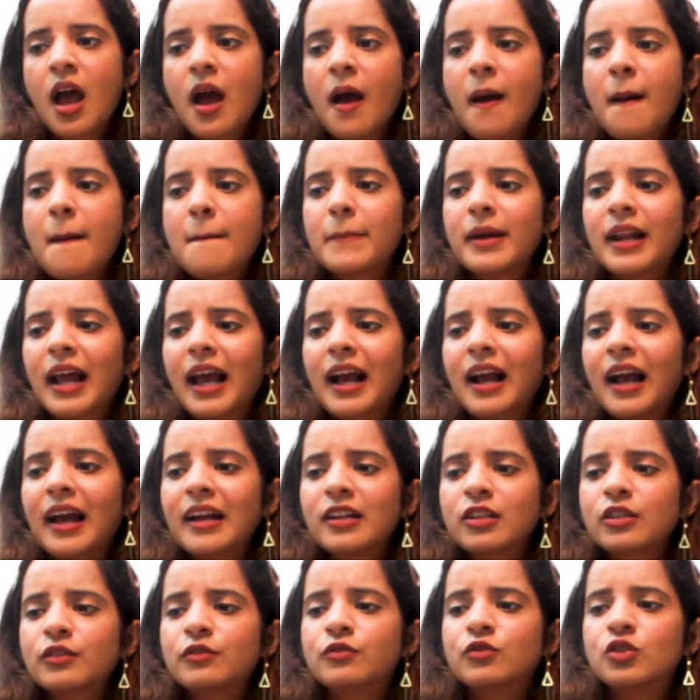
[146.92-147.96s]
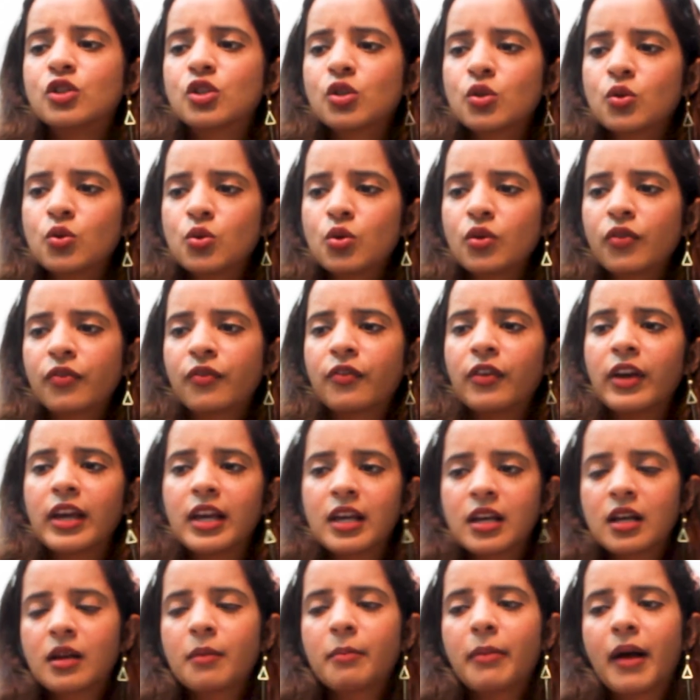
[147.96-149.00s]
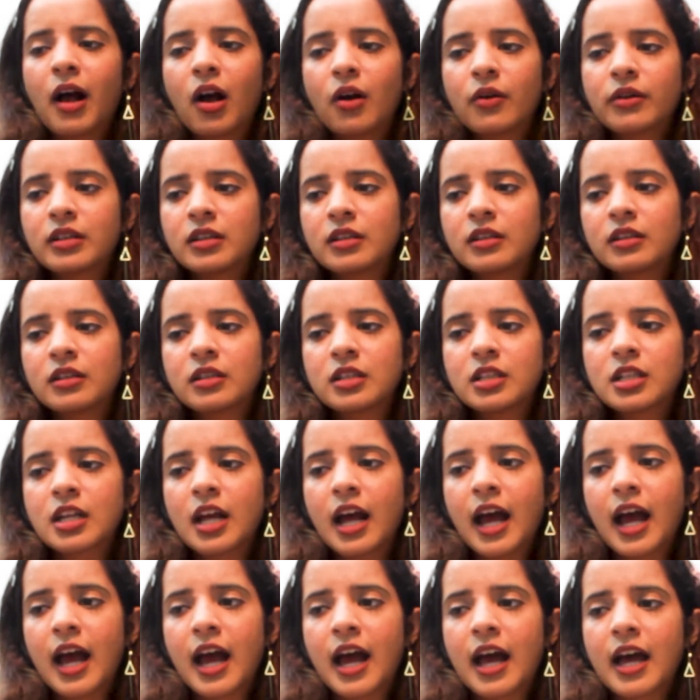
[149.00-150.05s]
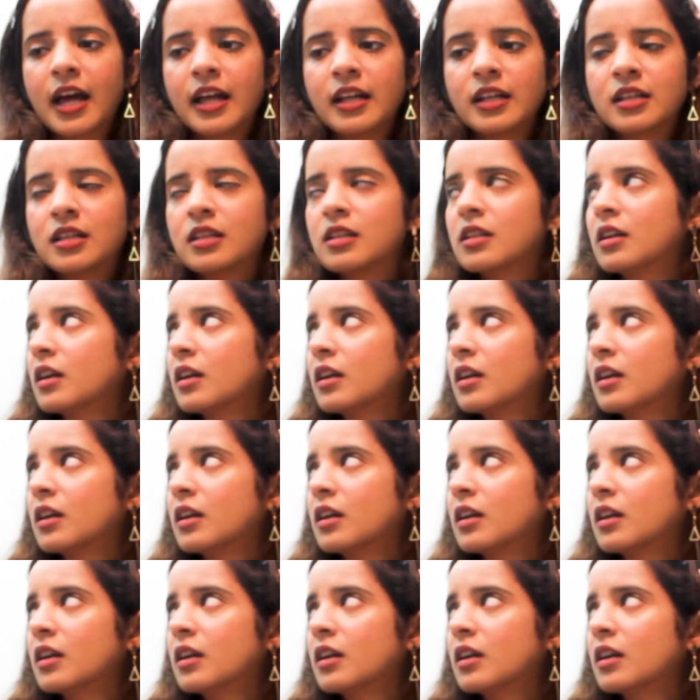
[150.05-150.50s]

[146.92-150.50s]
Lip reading: but I kind of do think about it. And